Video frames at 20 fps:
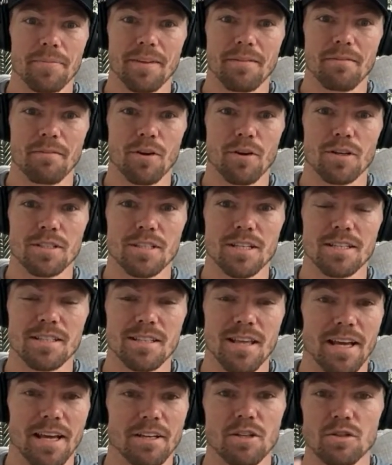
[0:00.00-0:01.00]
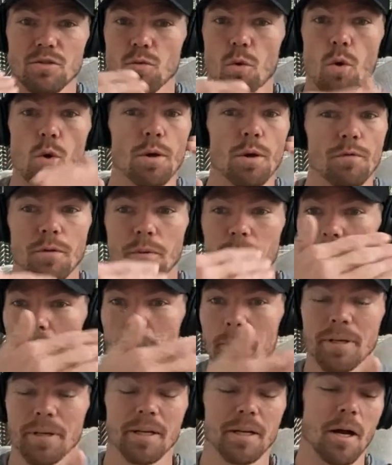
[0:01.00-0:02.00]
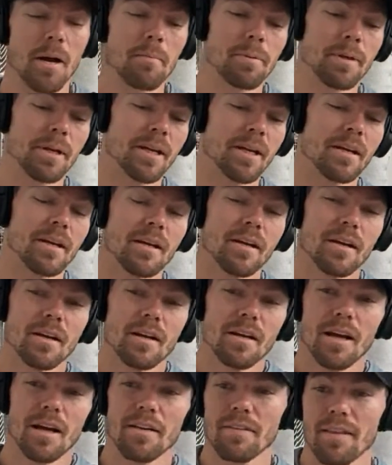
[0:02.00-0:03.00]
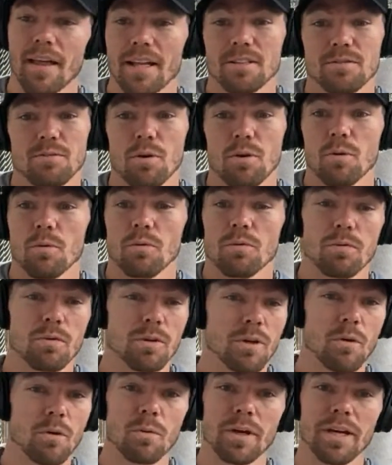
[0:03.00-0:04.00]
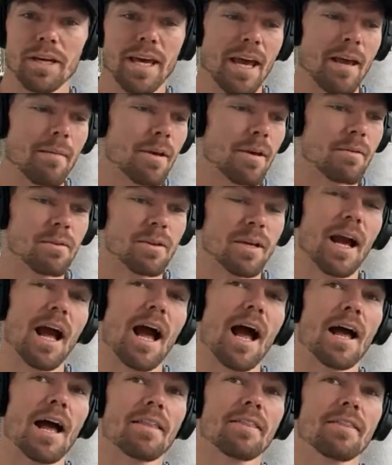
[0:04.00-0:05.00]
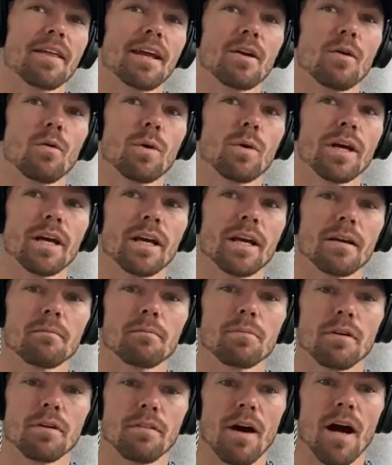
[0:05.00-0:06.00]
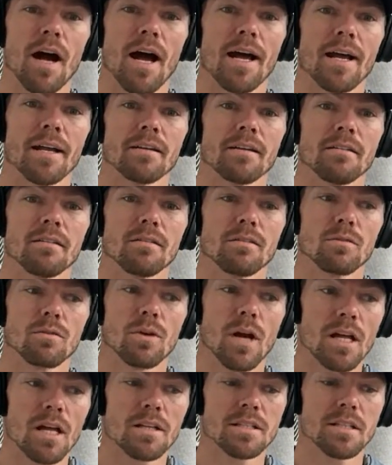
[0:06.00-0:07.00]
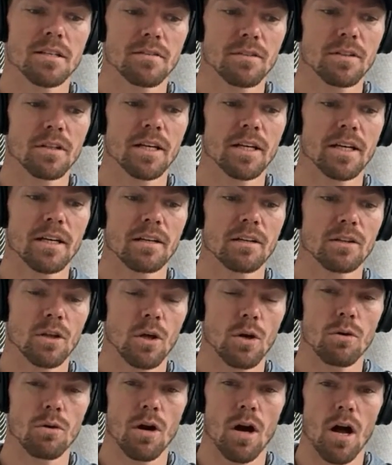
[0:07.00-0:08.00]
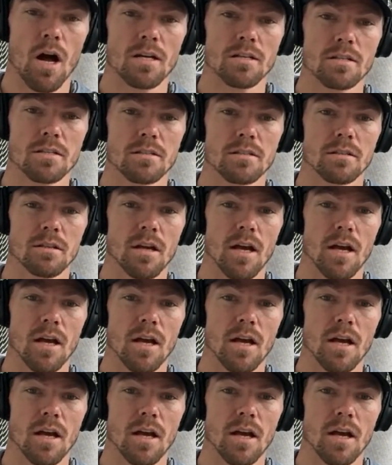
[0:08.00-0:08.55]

versus like just rolling from company to company. And that's where, we came in, we're like, I think we can provide relatively low cost